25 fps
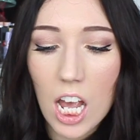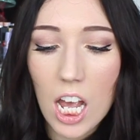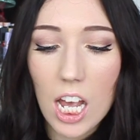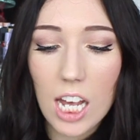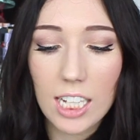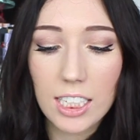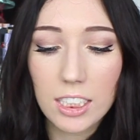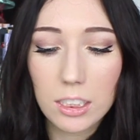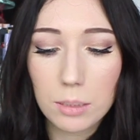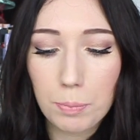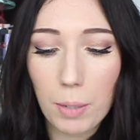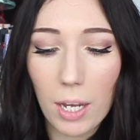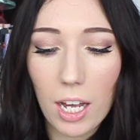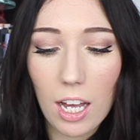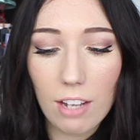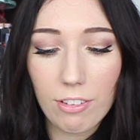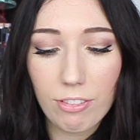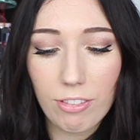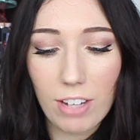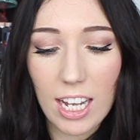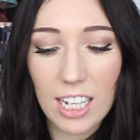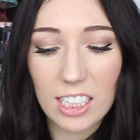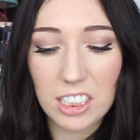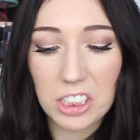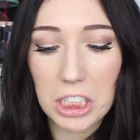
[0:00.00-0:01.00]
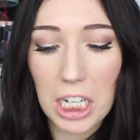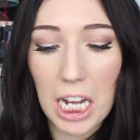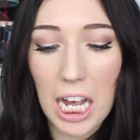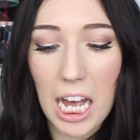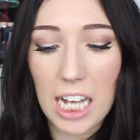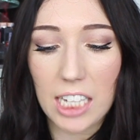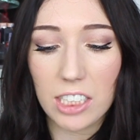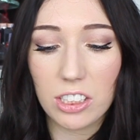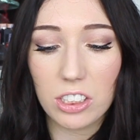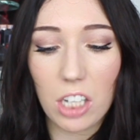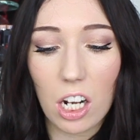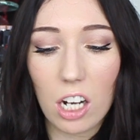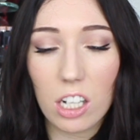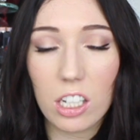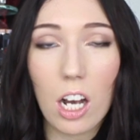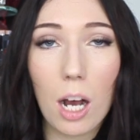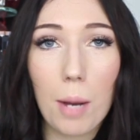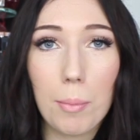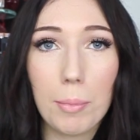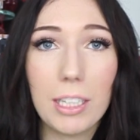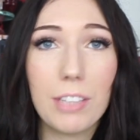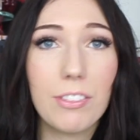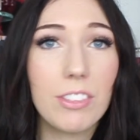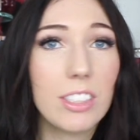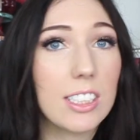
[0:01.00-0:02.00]
It's perfect, and I
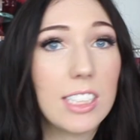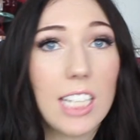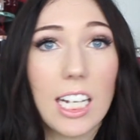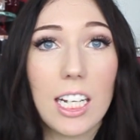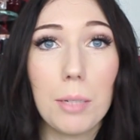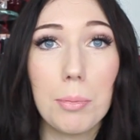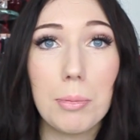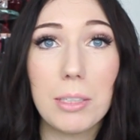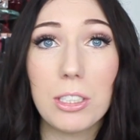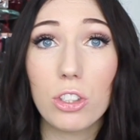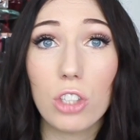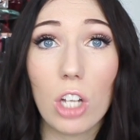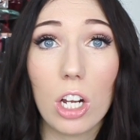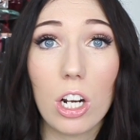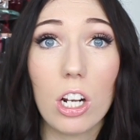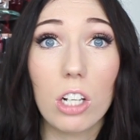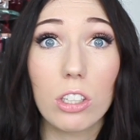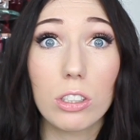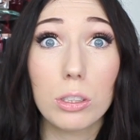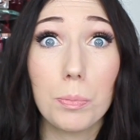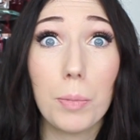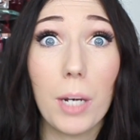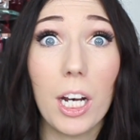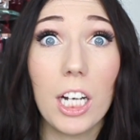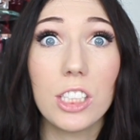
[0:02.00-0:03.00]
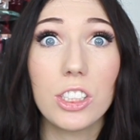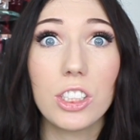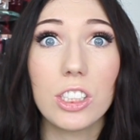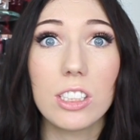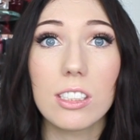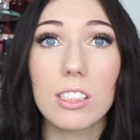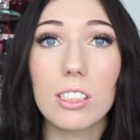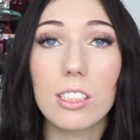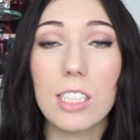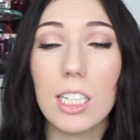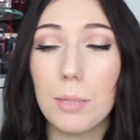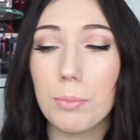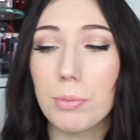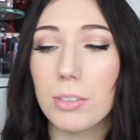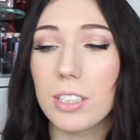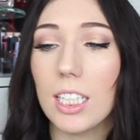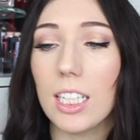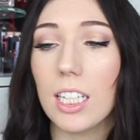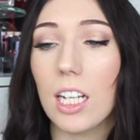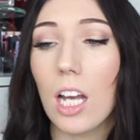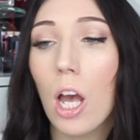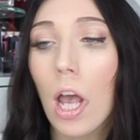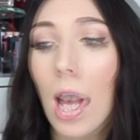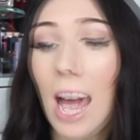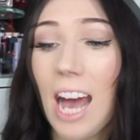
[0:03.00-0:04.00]
can't believe it's taken me so long to purchase this
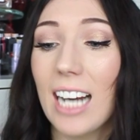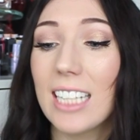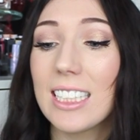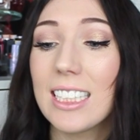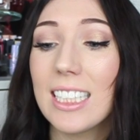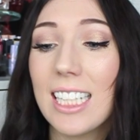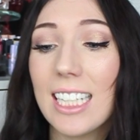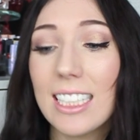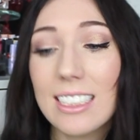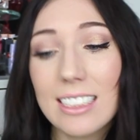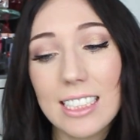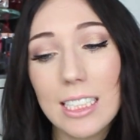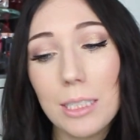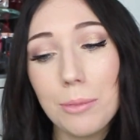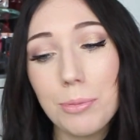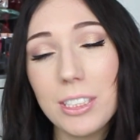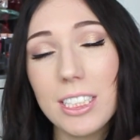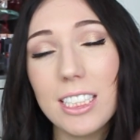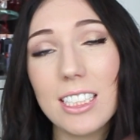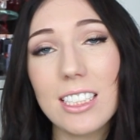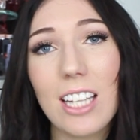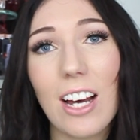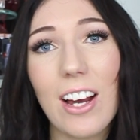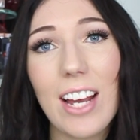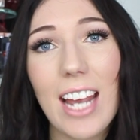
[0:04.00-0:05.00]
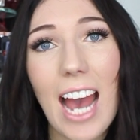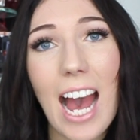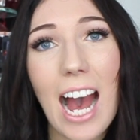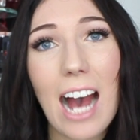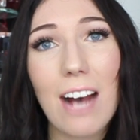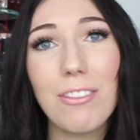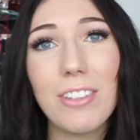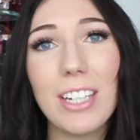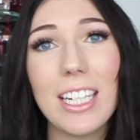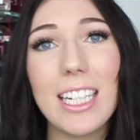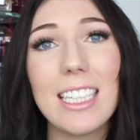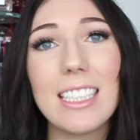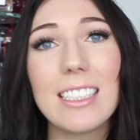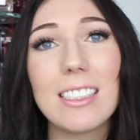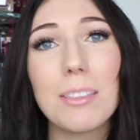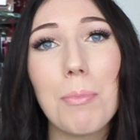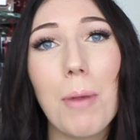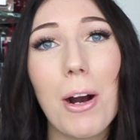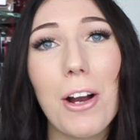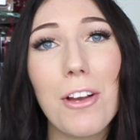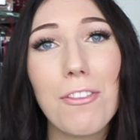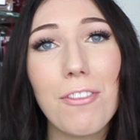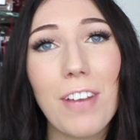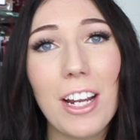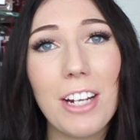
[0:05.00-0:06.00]
lipstick. And the last lipstick that I have is
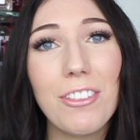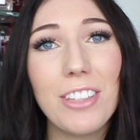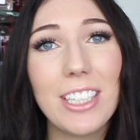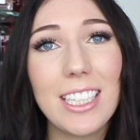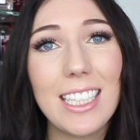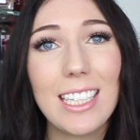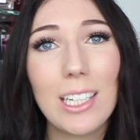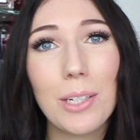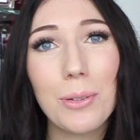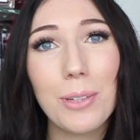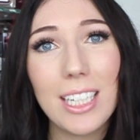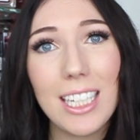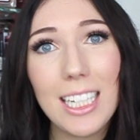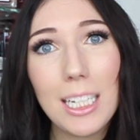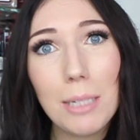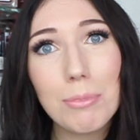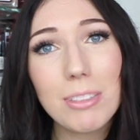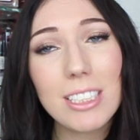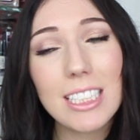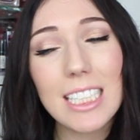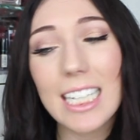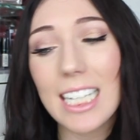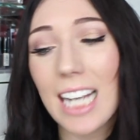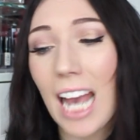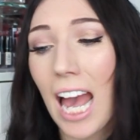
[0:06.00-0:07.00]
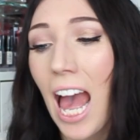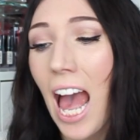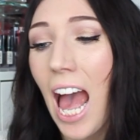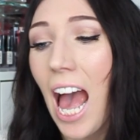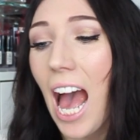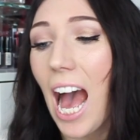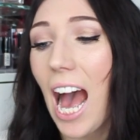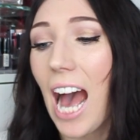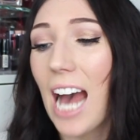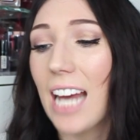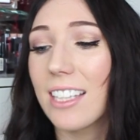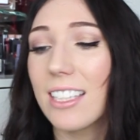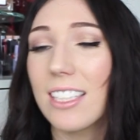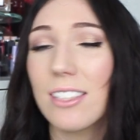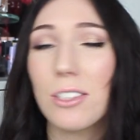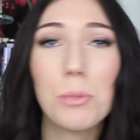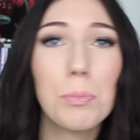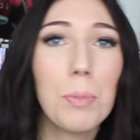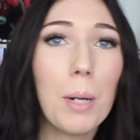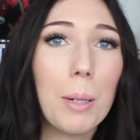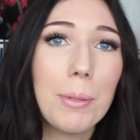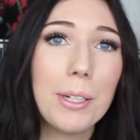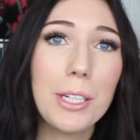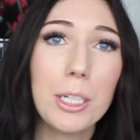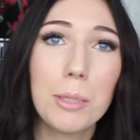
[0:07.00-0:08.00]
my favorite liquid lipstick, and this will
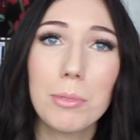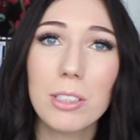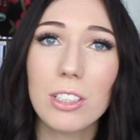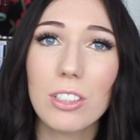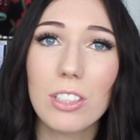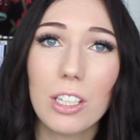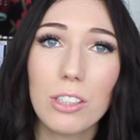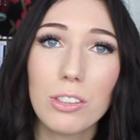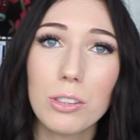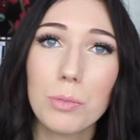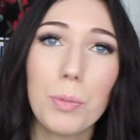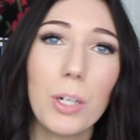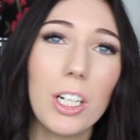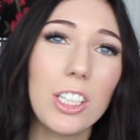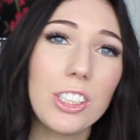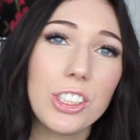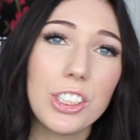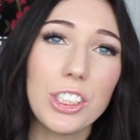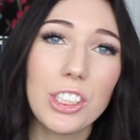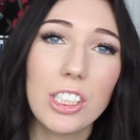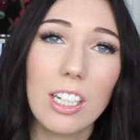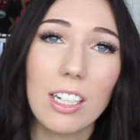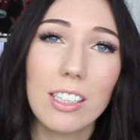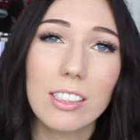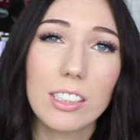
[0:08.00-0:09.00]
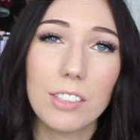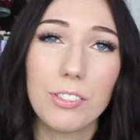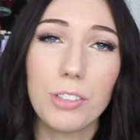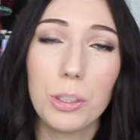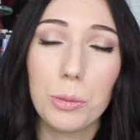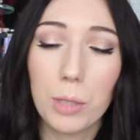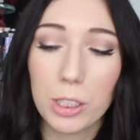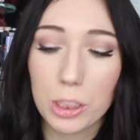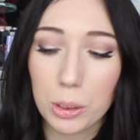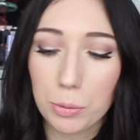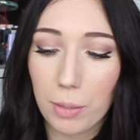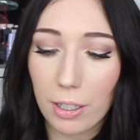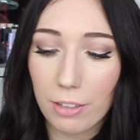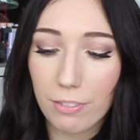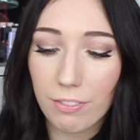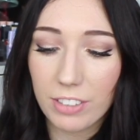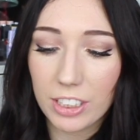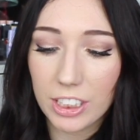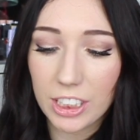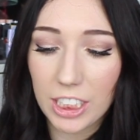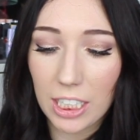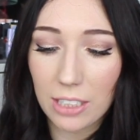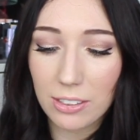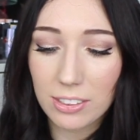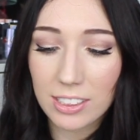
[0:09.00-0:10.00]
probably come as no surprise to you guys if you watch my
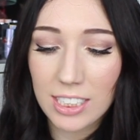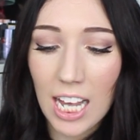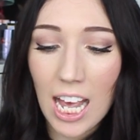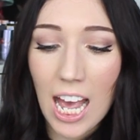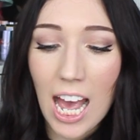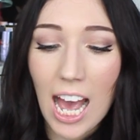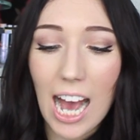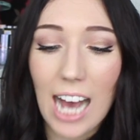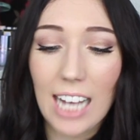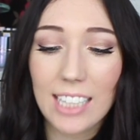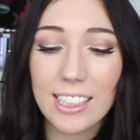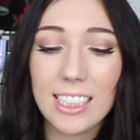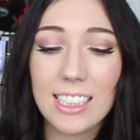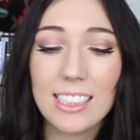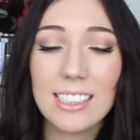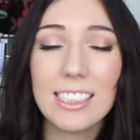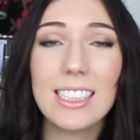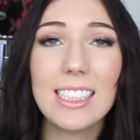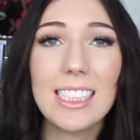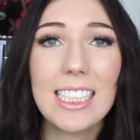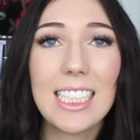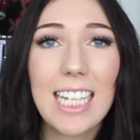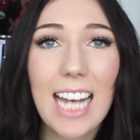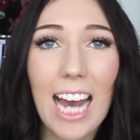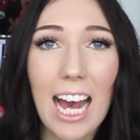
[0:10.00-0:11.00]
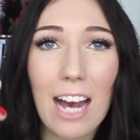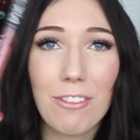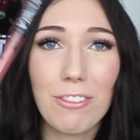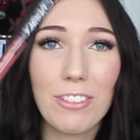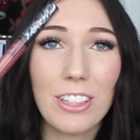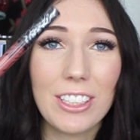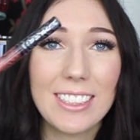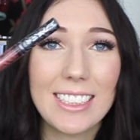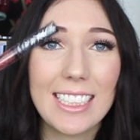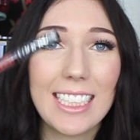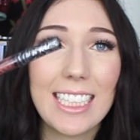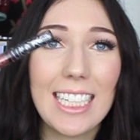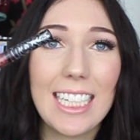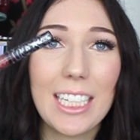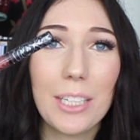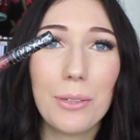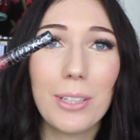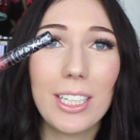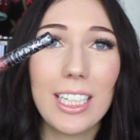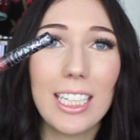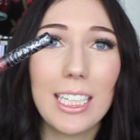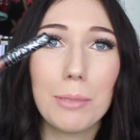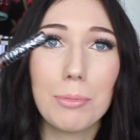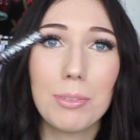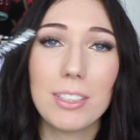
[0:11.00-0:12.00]
videos. And this is the Kat Von D
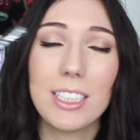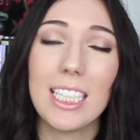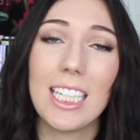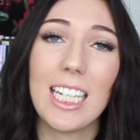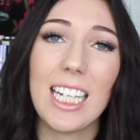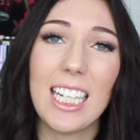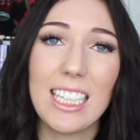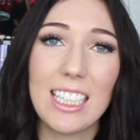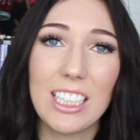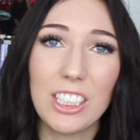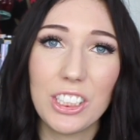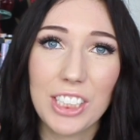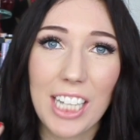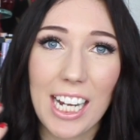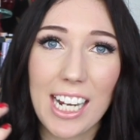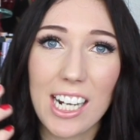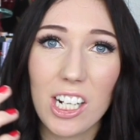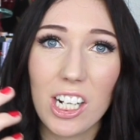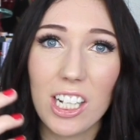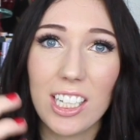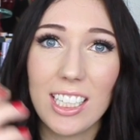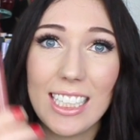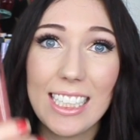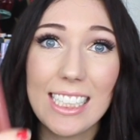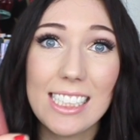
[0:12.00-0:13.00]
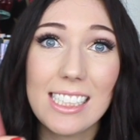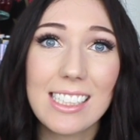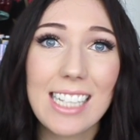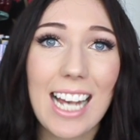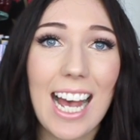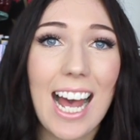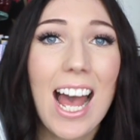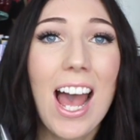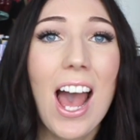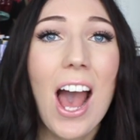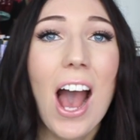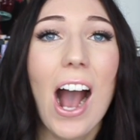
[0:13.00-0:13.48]
liquid lipstick in the shade Lolita.